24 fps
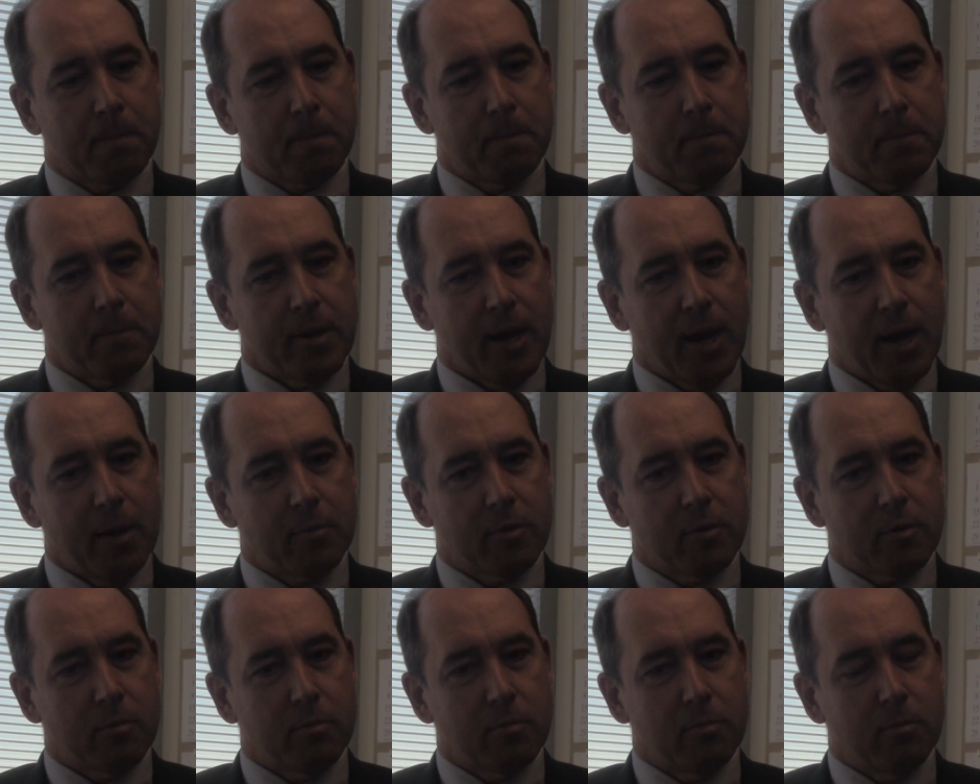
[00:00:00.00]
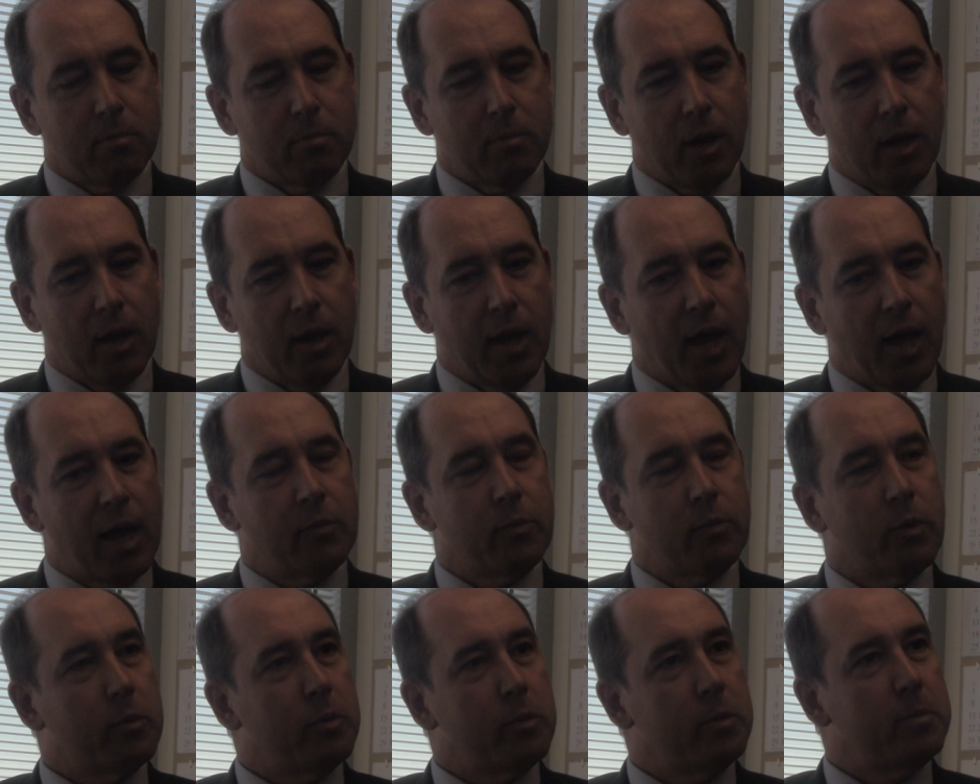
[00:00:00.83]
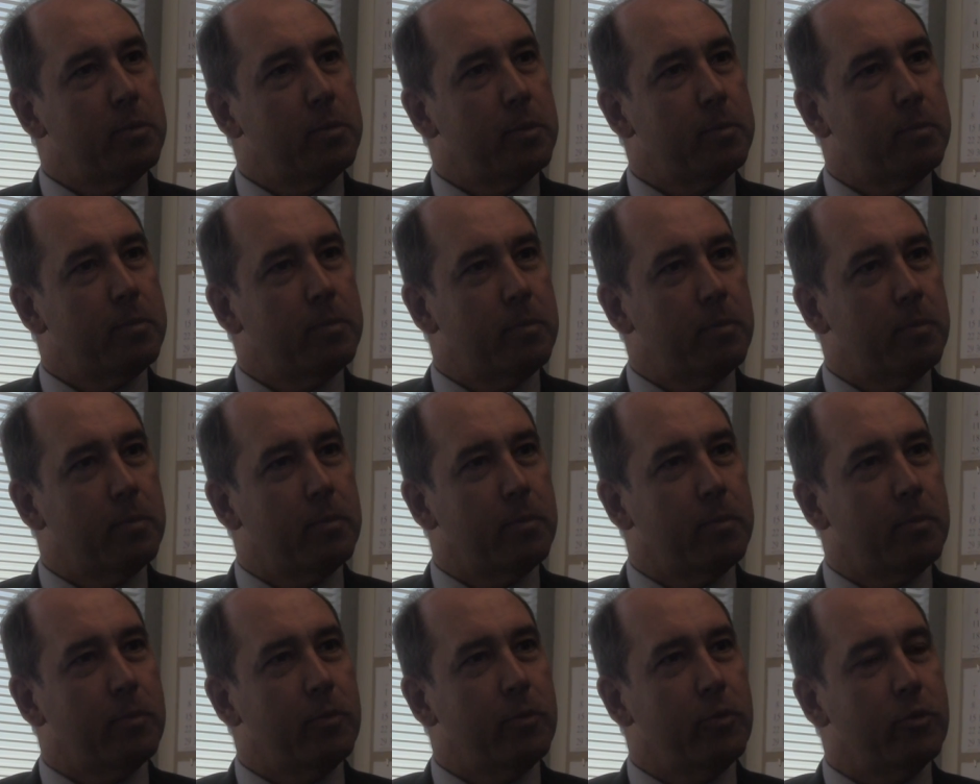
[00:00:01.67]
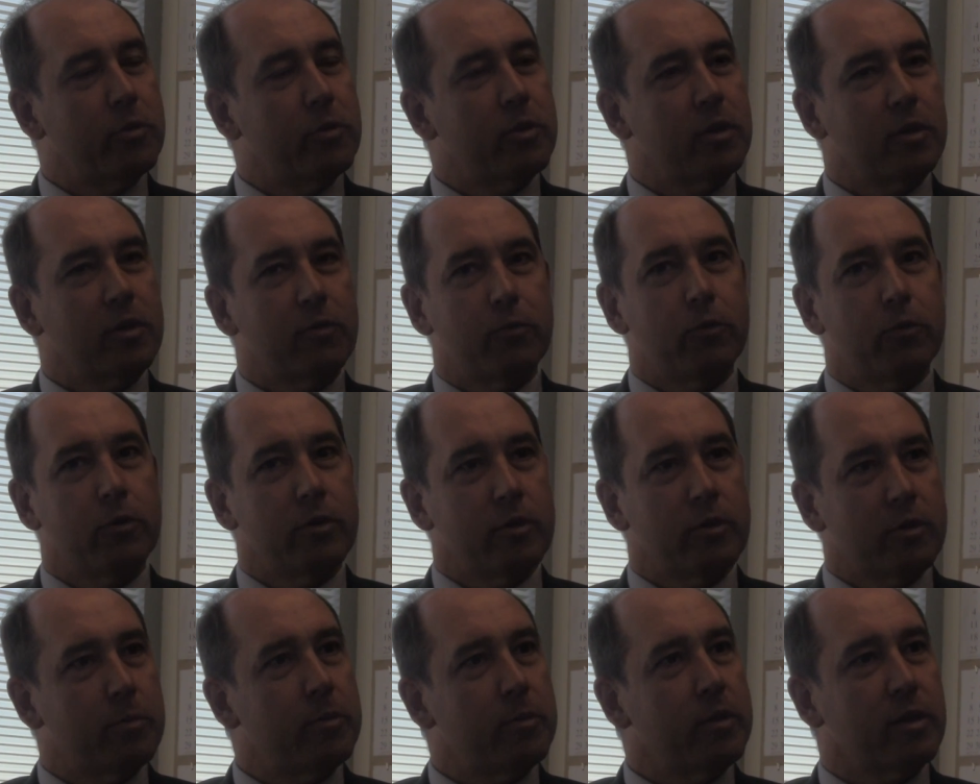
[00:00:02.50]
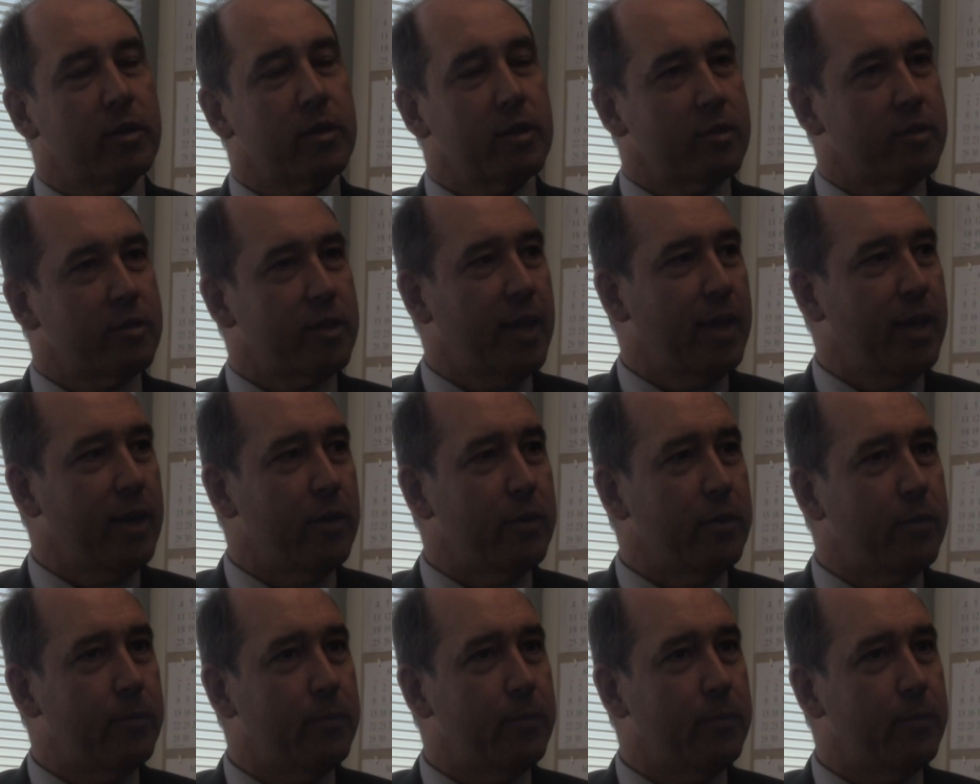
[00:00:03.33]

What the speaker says: perhaps a lot of what we'd be using it for is to bring things down.